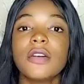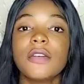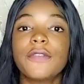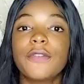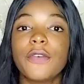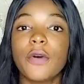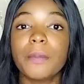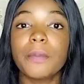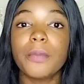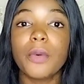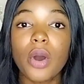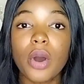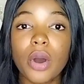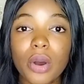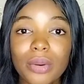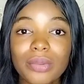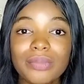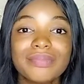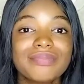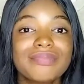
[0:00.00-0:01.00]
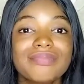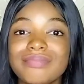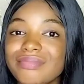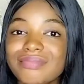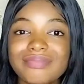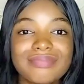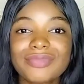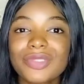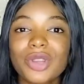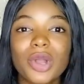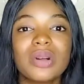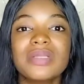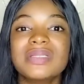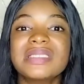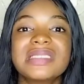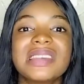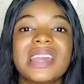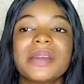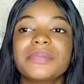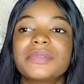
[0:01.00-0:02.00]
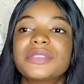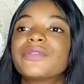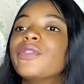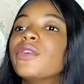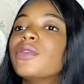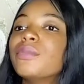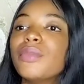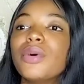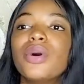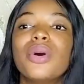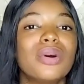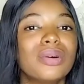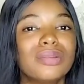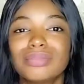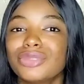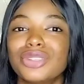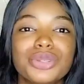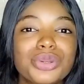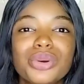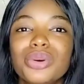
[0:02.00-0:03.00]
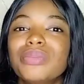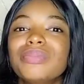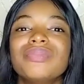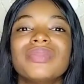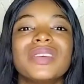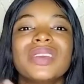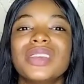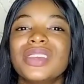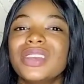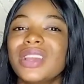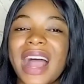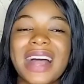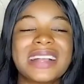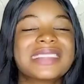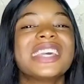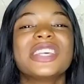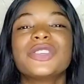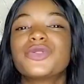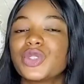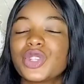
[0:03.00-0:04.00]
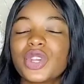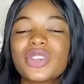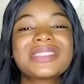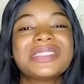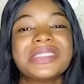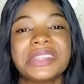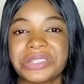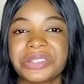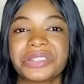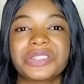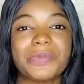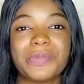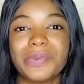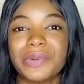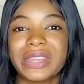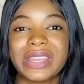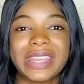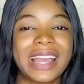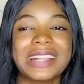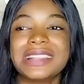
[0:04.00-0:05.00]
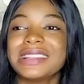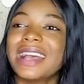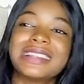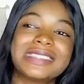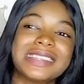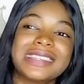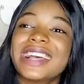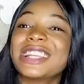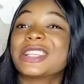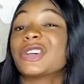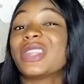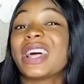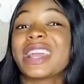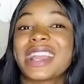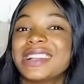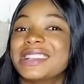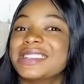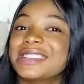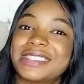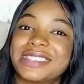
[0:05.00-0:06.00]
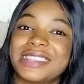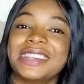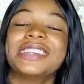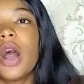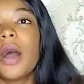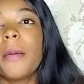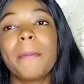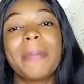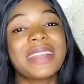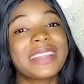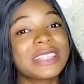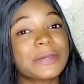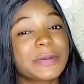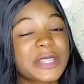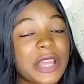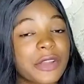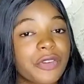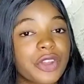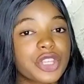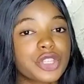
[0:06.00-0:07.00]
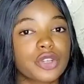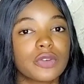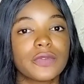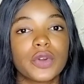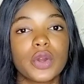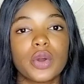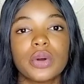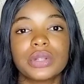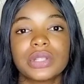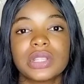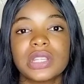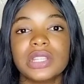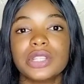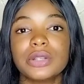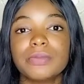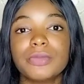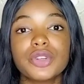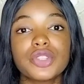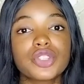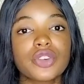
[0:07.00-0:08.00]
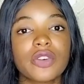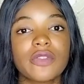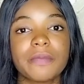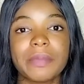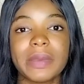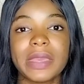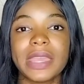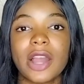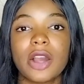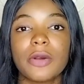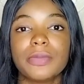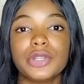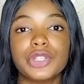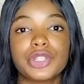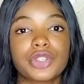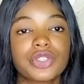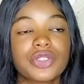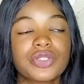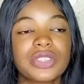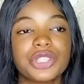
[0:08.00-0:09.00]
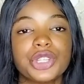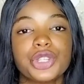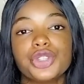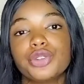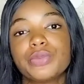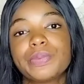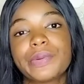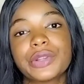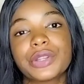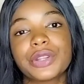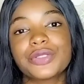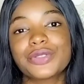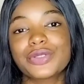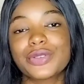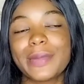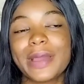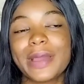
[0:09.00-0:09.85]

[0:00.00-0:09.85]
for more concept for more, you know. At times, we just need this break. I, I think that's all I can see. By the special grace of God, in the month of May, I'll be introducing a new product to my